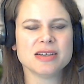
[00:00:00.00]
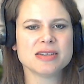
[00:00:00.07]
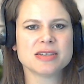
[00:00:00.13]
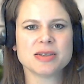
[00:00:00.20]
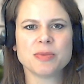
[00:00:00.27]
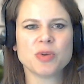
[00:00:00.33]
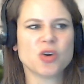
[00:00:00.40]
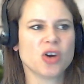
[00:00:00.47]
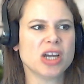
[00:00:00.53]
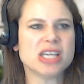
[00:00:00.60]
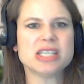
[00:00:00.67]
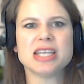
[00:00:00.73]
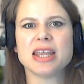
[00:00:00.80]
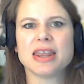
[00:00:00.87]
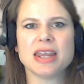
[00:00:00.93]
some
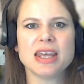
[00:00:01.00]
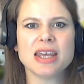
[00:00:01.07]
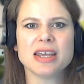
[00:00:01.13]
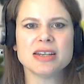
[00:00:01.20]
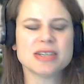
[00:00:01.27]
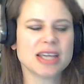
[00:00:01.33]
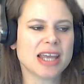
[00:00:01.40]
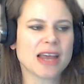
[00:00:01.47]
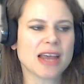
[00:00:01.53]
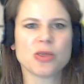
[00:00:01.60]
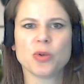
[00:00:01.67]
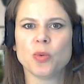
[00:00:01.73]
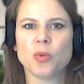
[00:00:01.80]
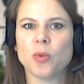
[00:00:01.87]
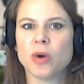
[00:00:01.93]
crazy thing to get
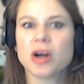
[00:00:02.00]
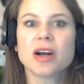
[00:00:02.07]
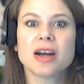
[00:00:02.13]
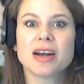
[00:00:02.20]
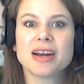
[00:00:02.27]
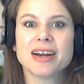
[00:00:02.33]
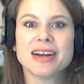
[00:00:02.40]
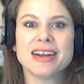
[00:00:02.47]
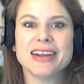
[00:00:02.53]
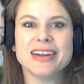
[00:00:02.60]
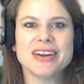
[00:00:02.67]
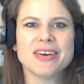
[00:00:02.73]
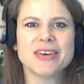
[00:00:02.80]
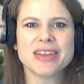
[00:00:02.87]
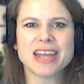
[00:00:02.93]
the work, you
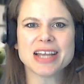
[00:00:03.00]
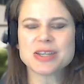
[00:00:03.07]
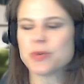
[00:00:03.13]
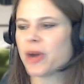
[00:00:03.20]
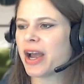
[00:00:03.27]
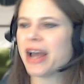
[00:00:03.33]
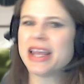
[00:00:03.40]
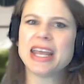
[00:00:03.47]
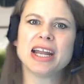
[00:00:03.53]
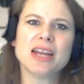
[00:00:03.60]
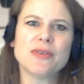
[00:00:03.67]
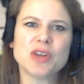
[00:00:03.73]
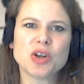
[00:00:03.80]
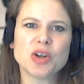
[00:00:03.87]
know, and that's why I can't even